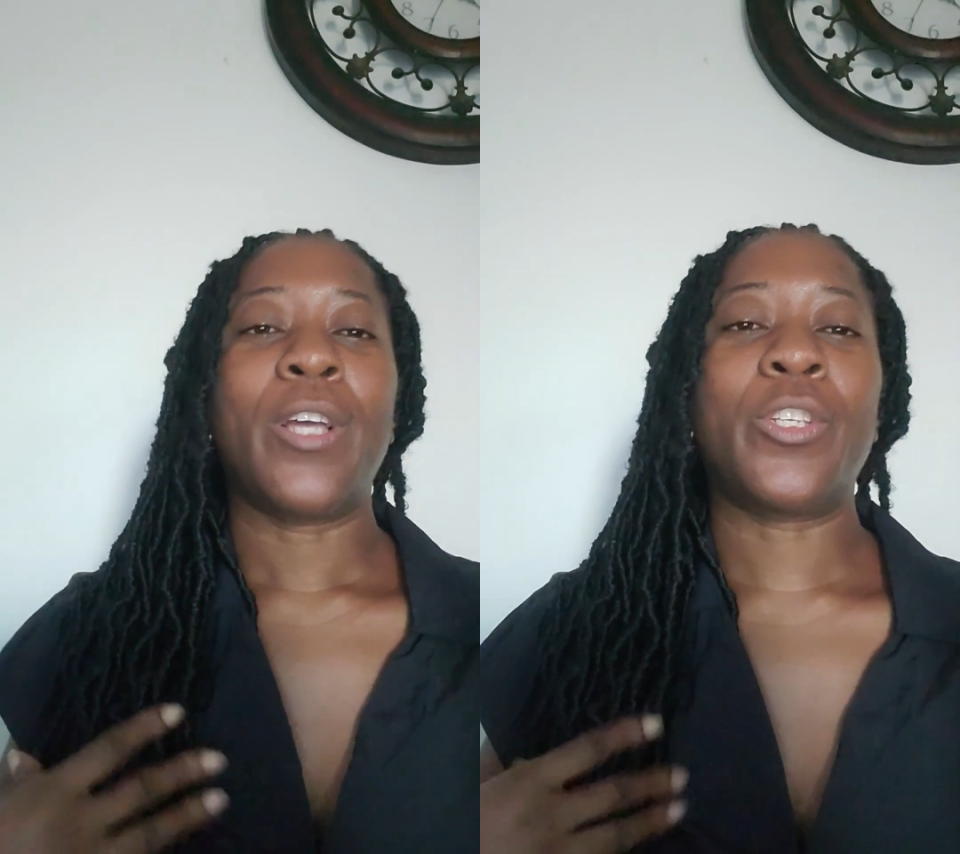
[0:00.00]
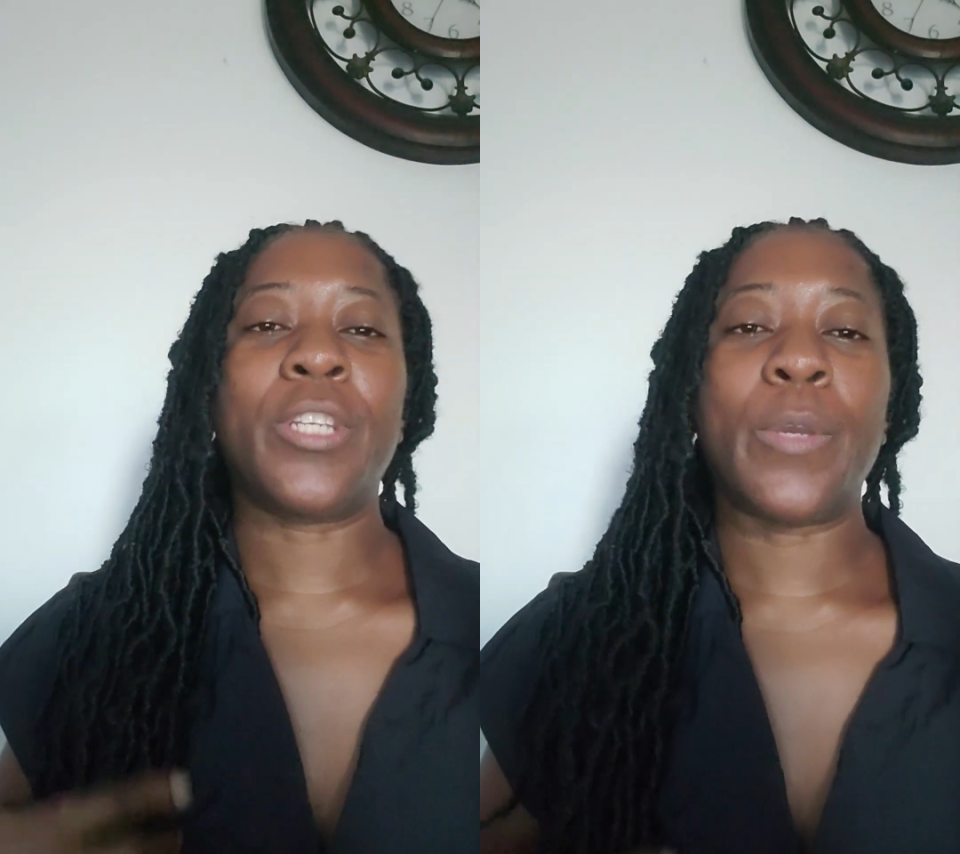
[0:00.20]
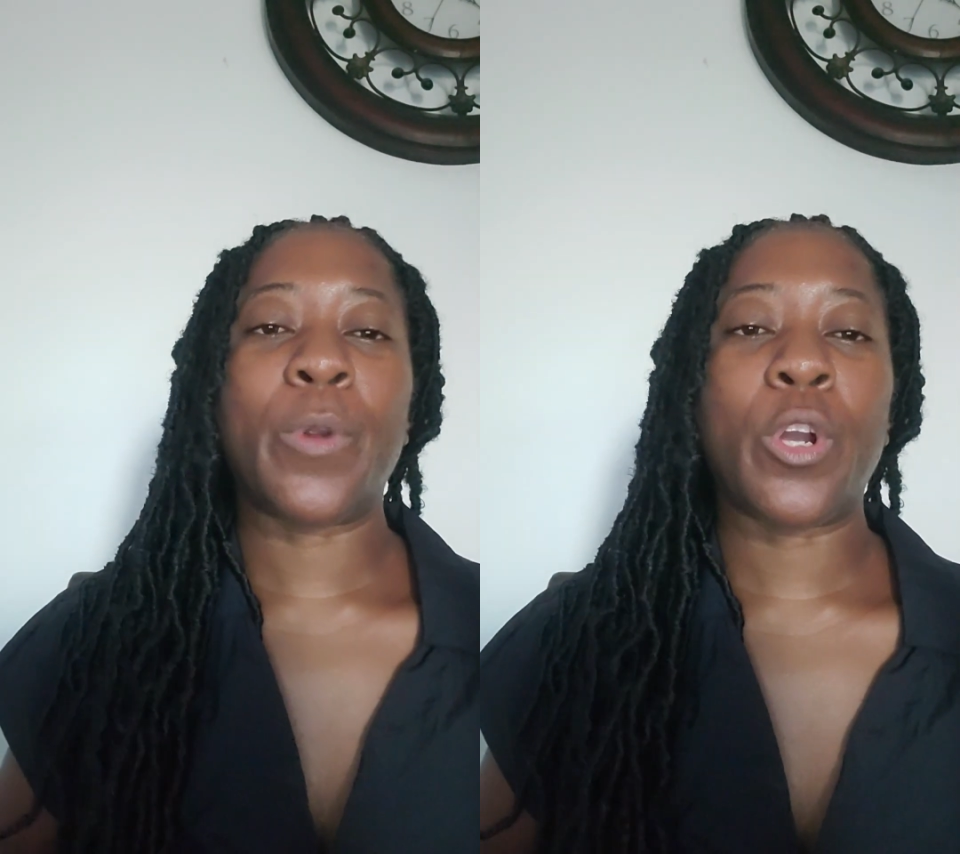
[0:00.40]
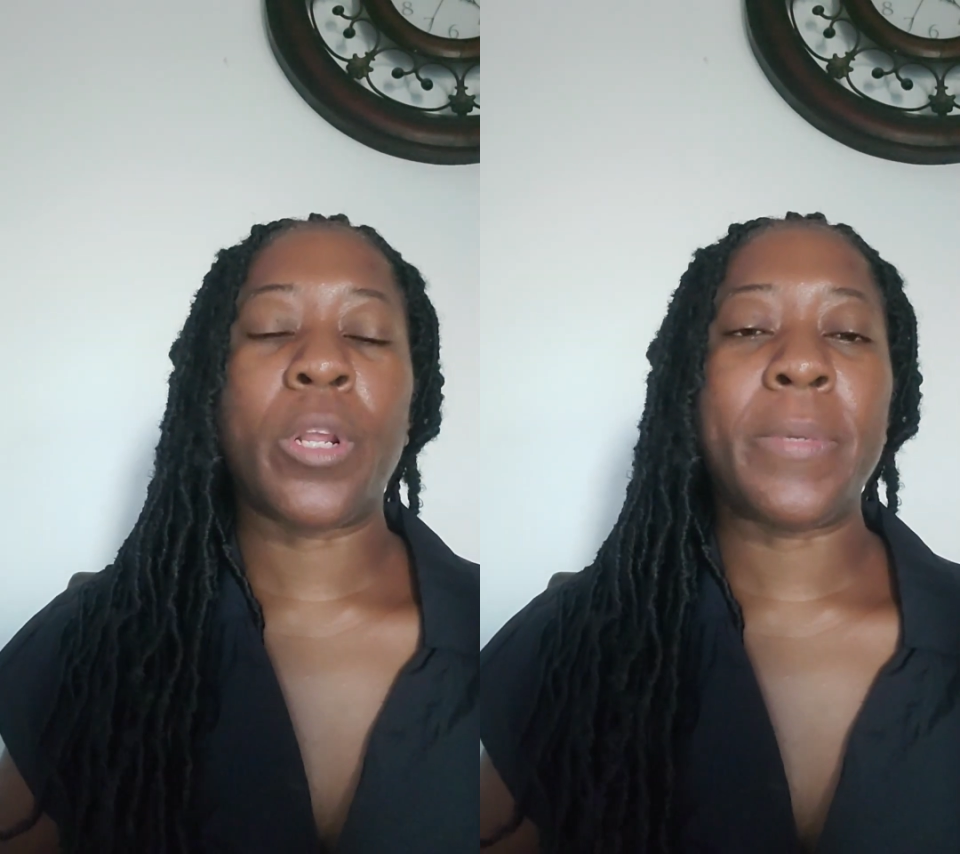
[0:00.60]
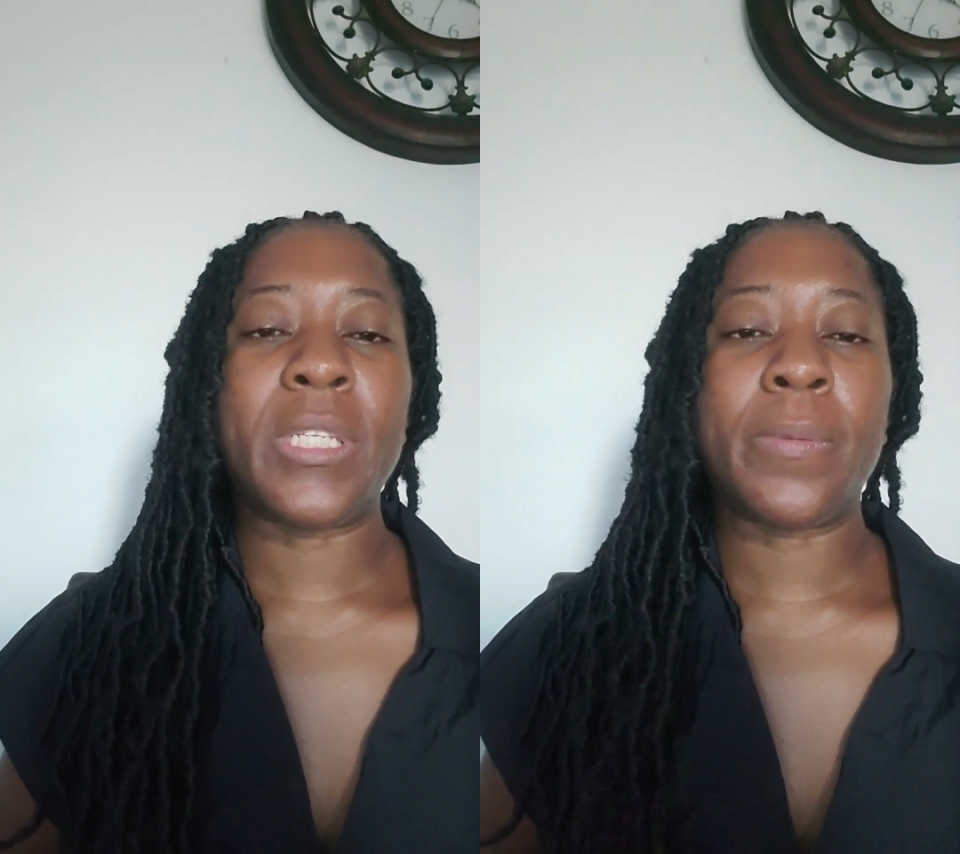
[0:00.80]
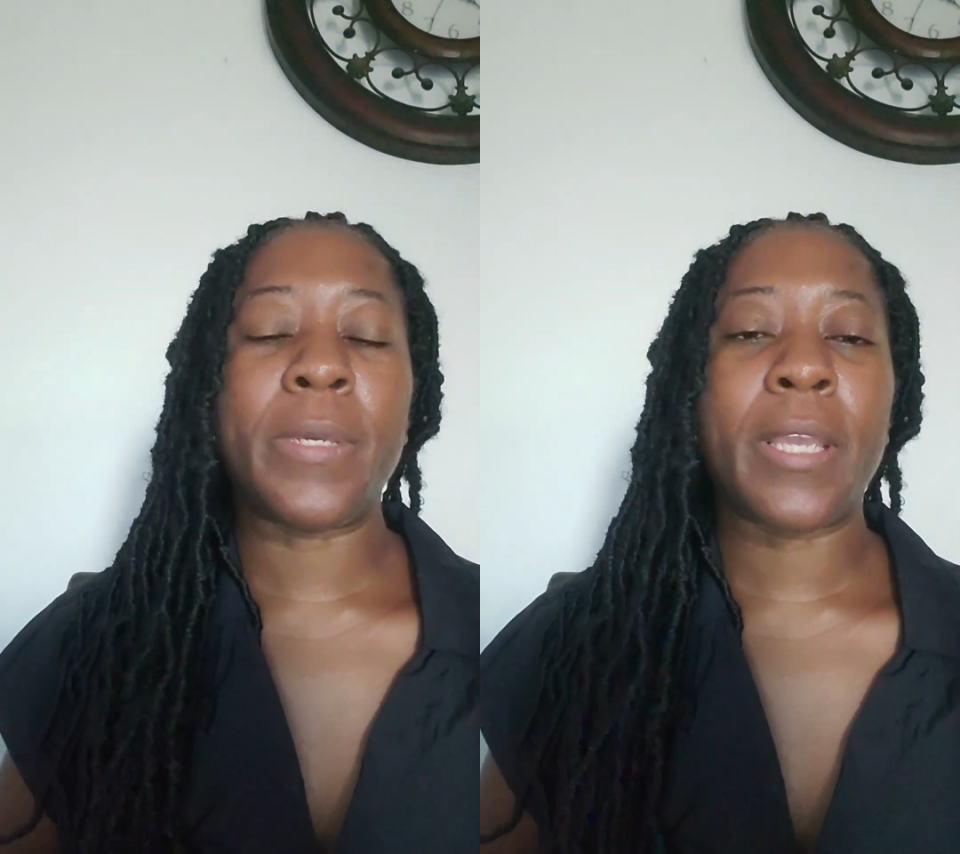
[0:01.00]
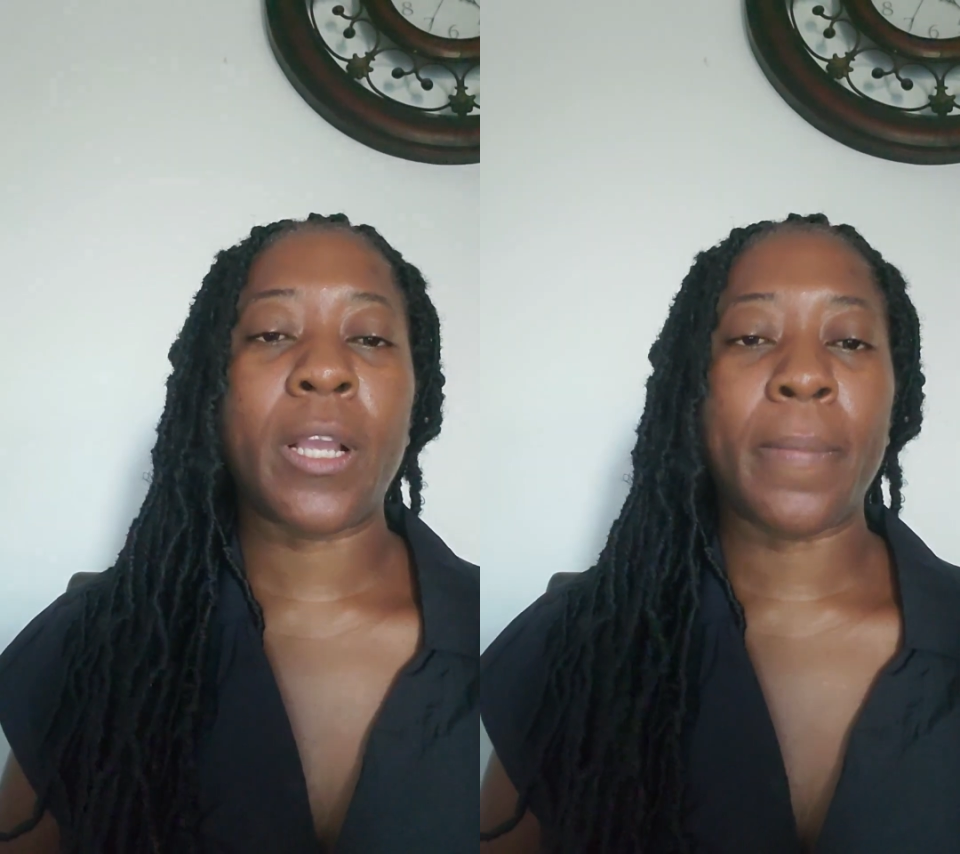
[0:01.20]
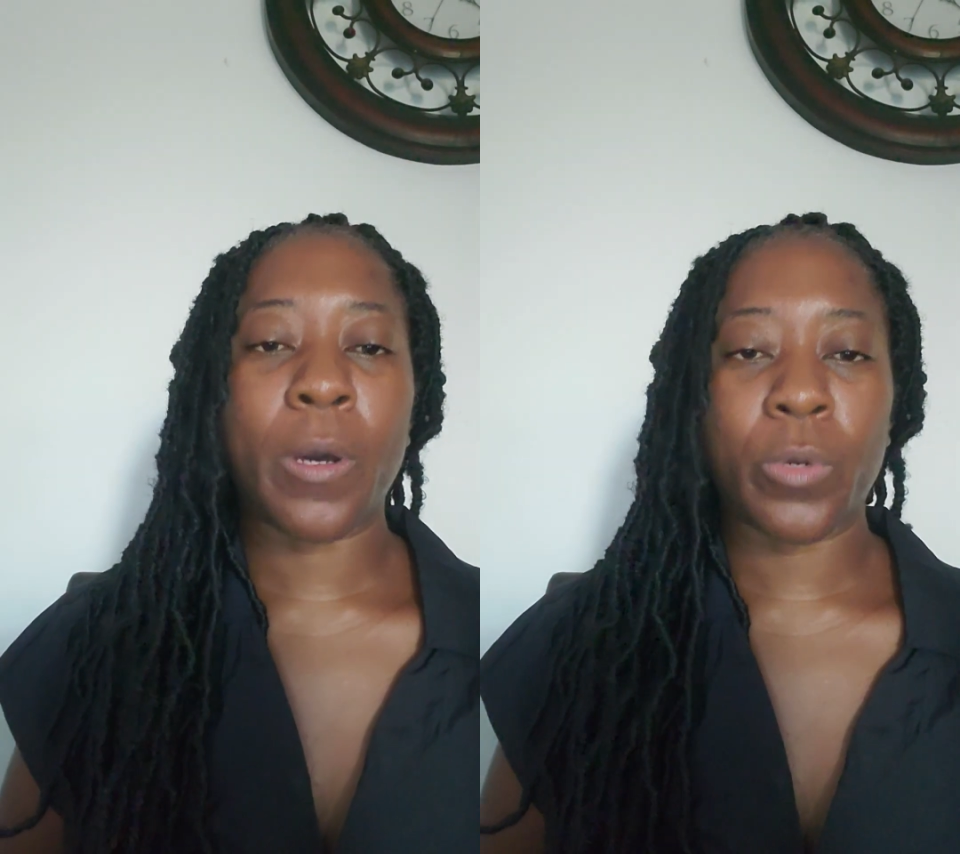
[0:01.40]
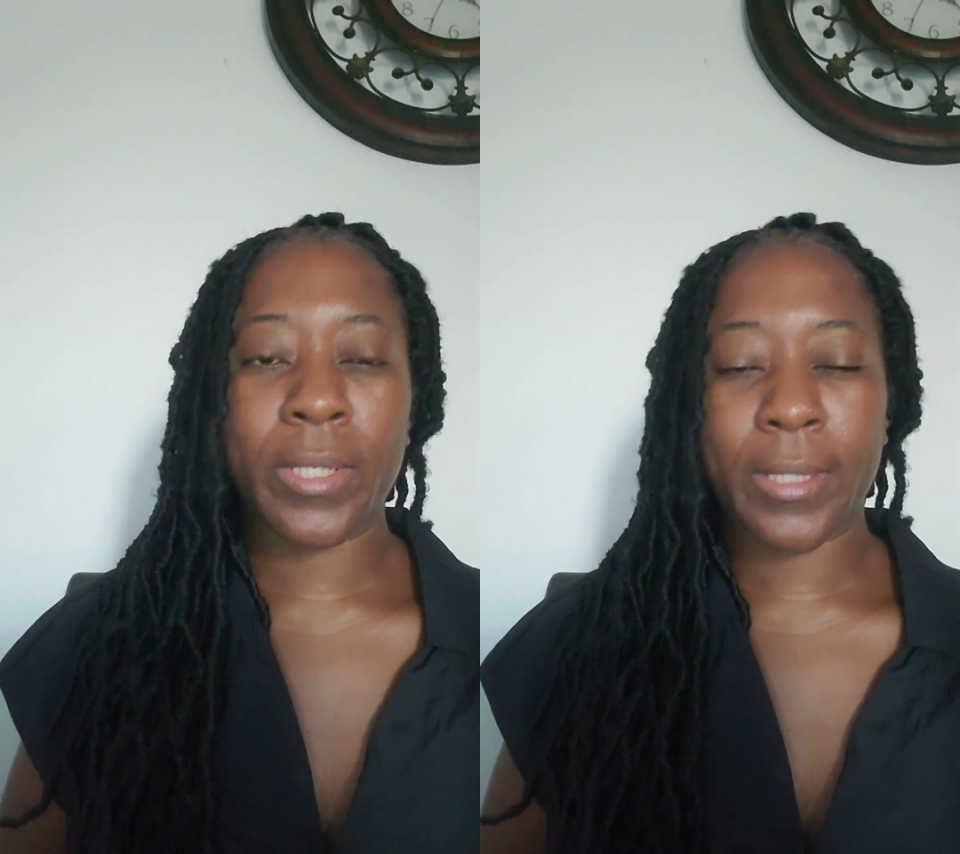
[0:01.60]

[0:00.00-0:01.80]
Today we're going to be speaking about the